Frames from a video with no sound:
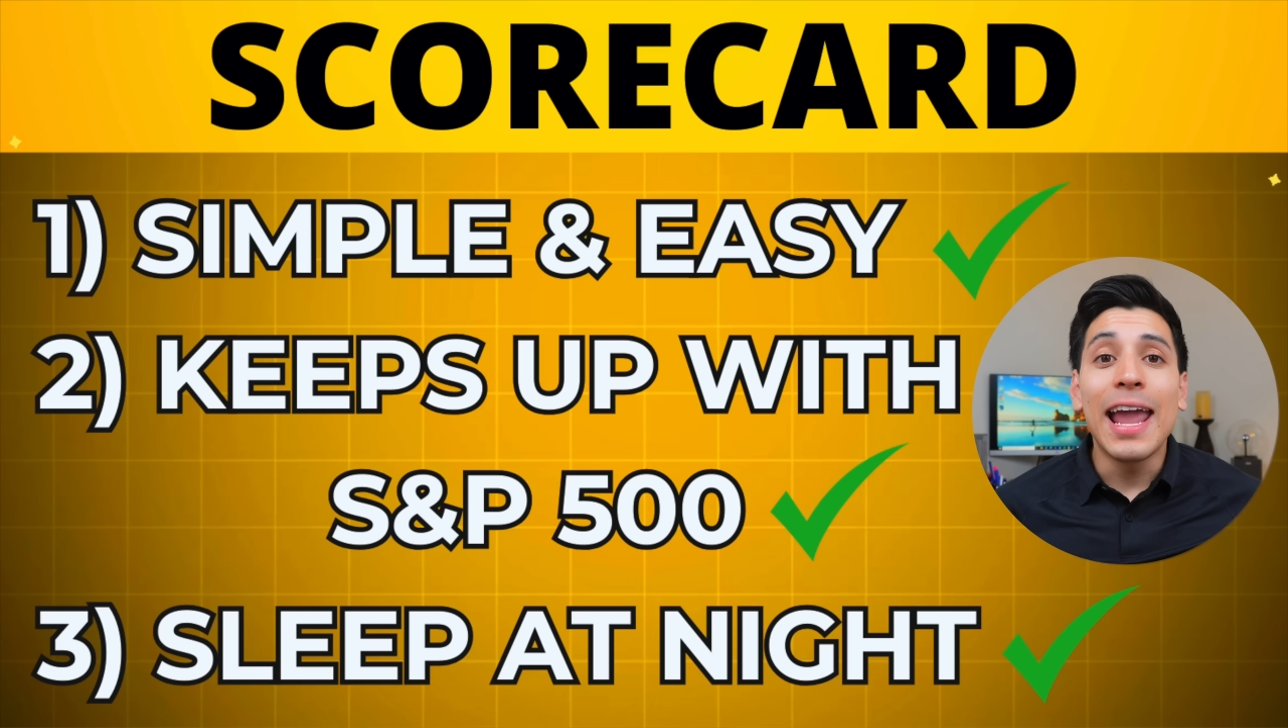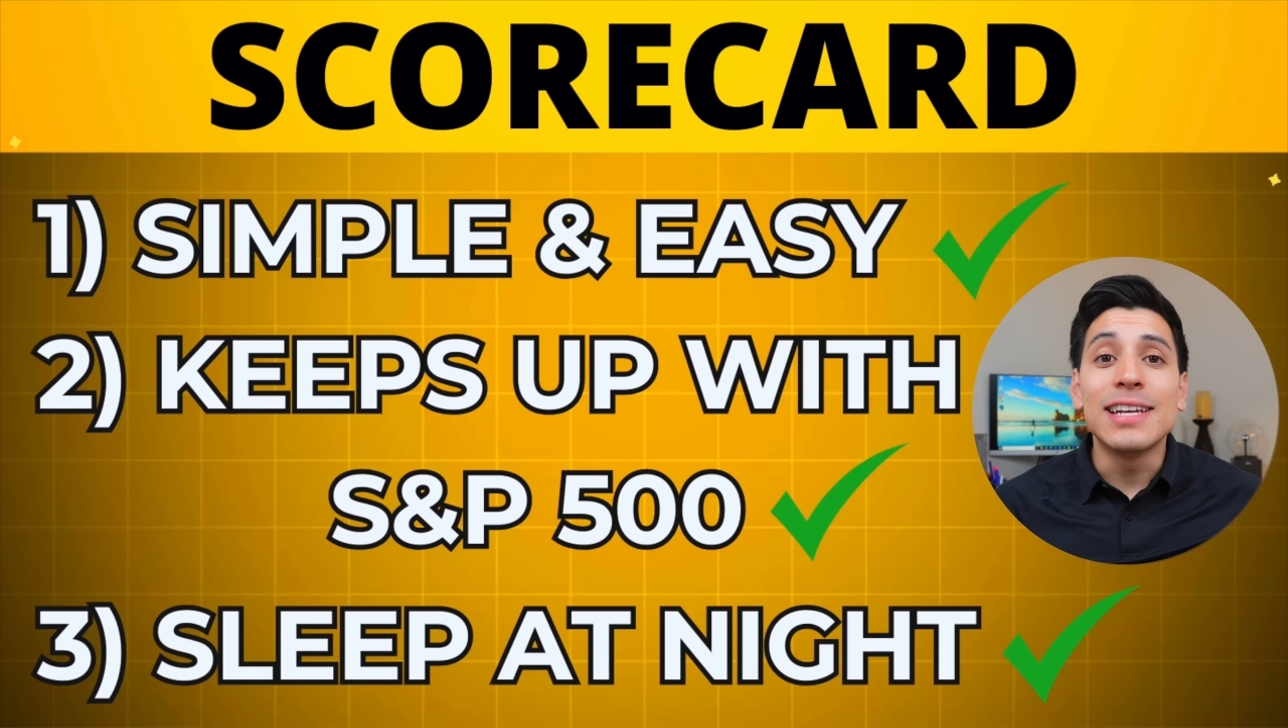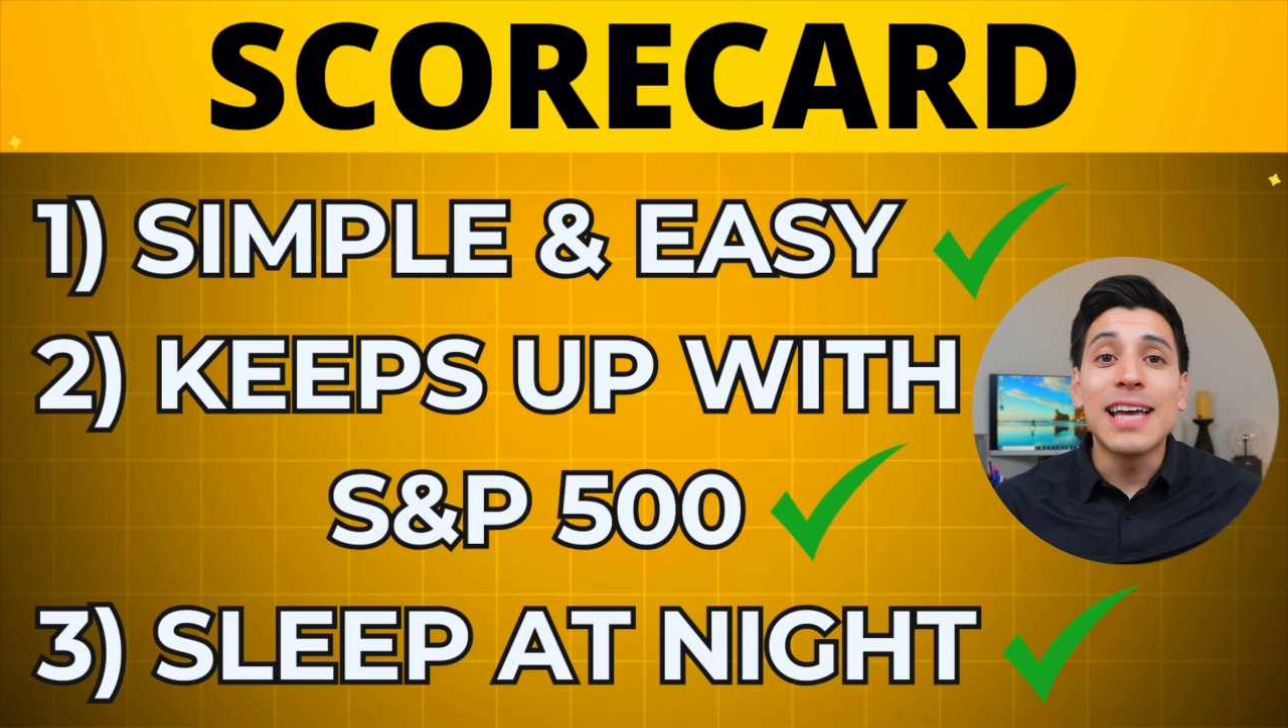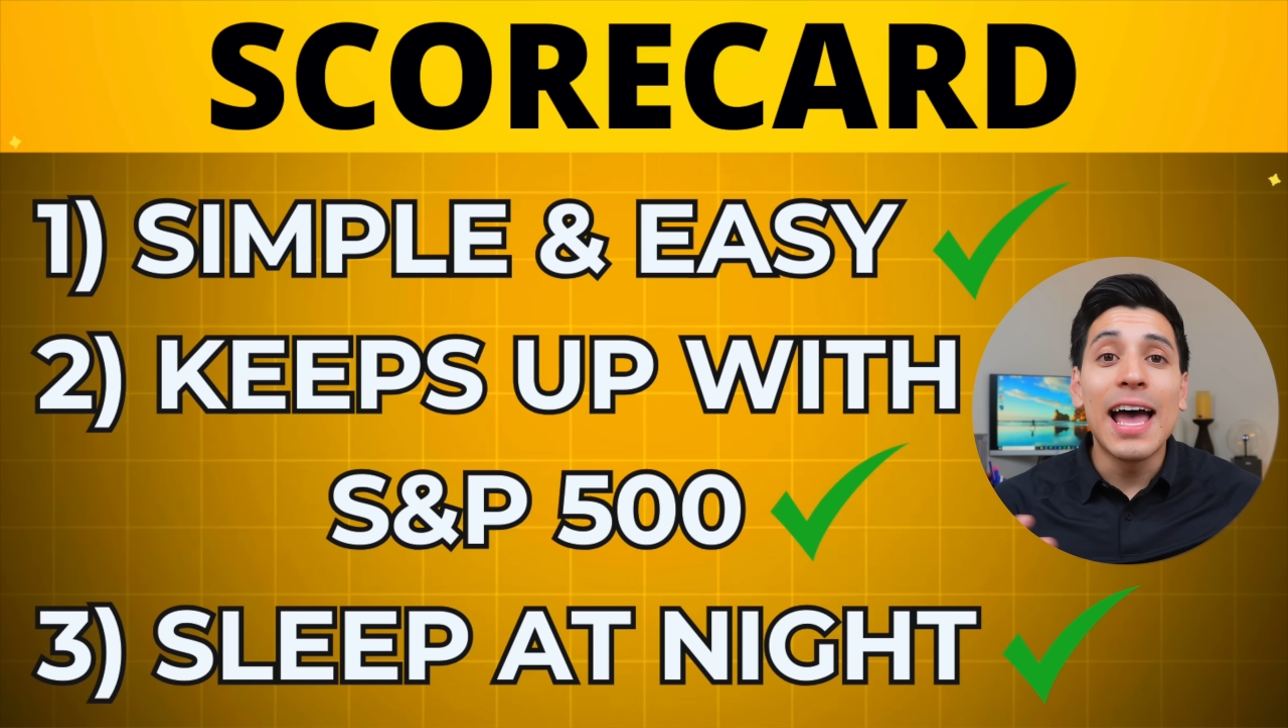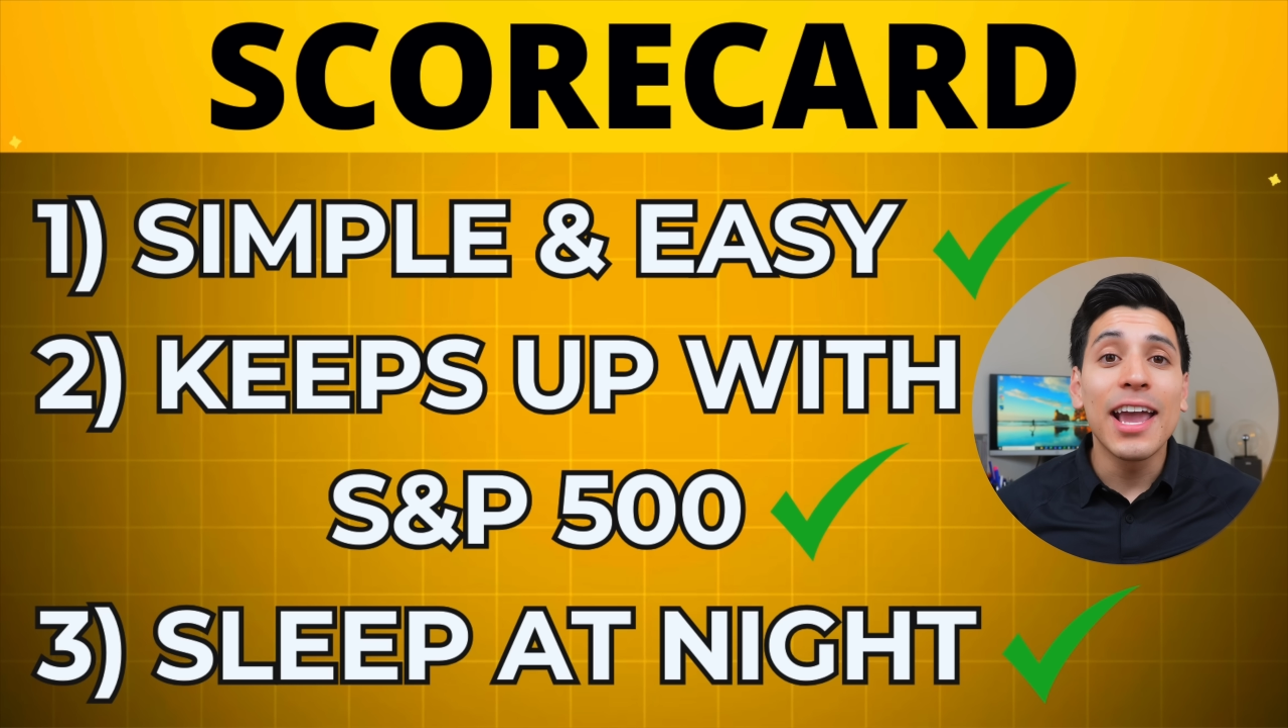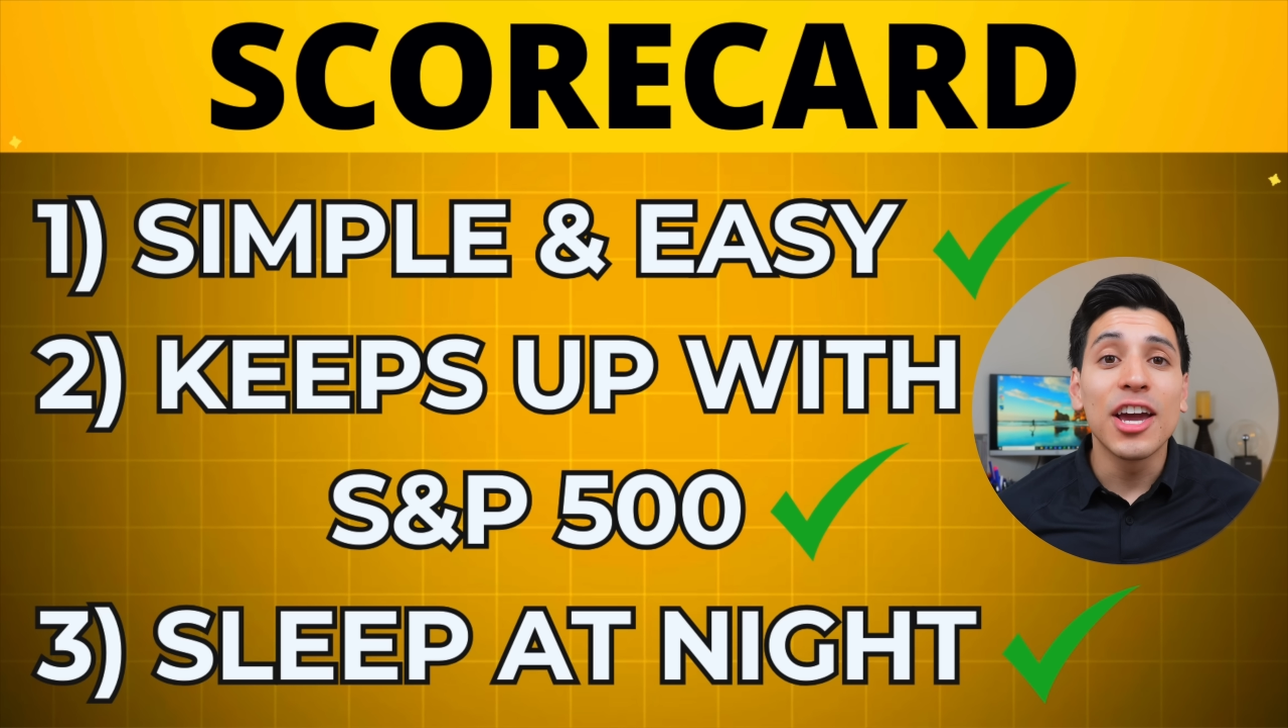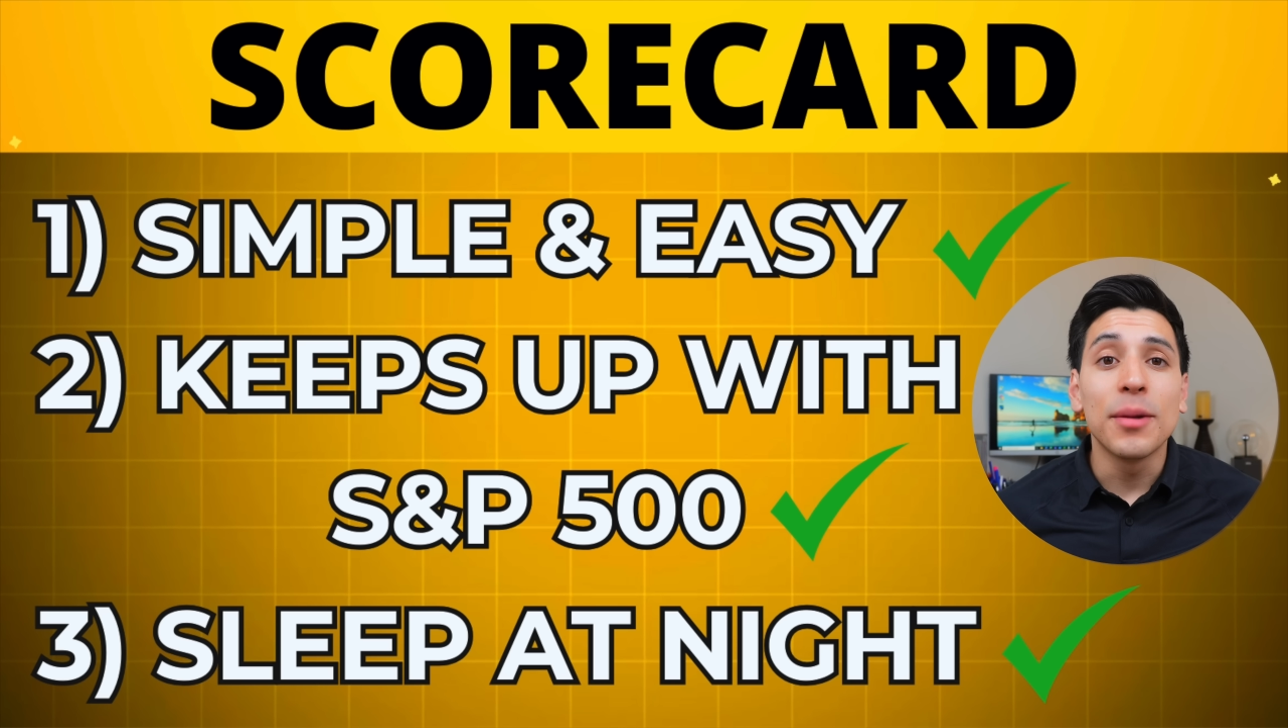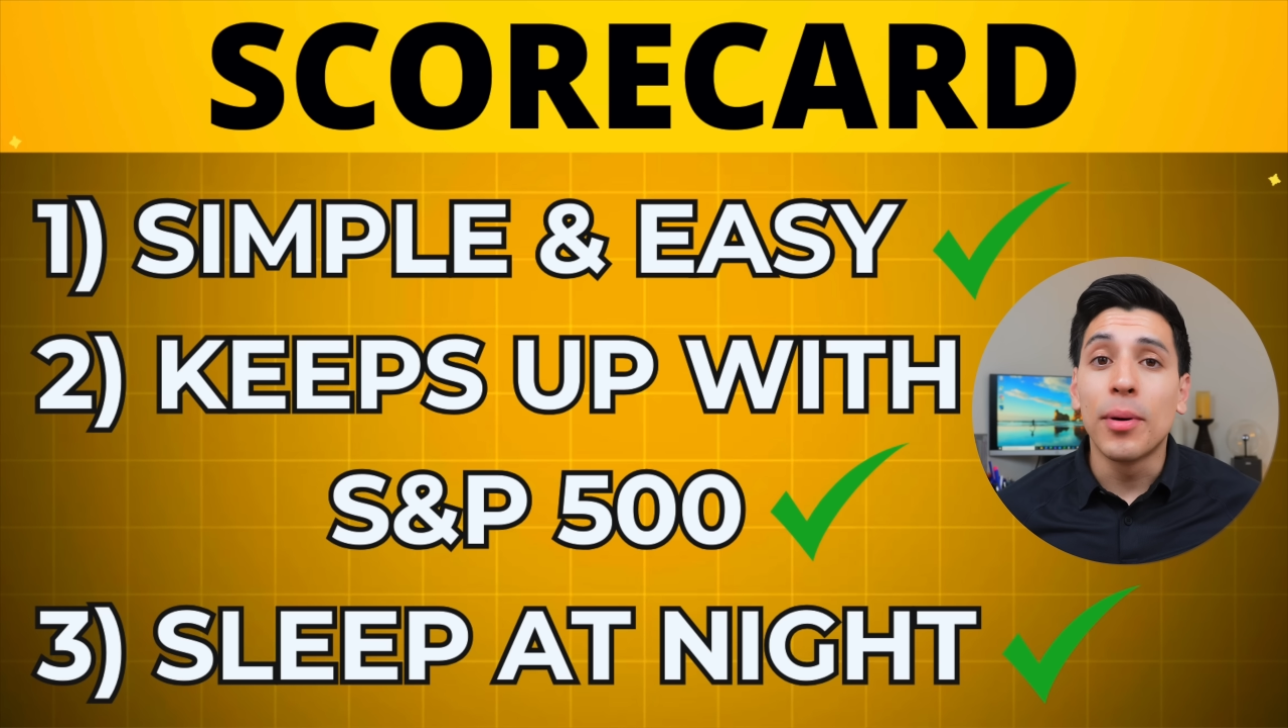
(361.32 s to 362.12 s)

And I could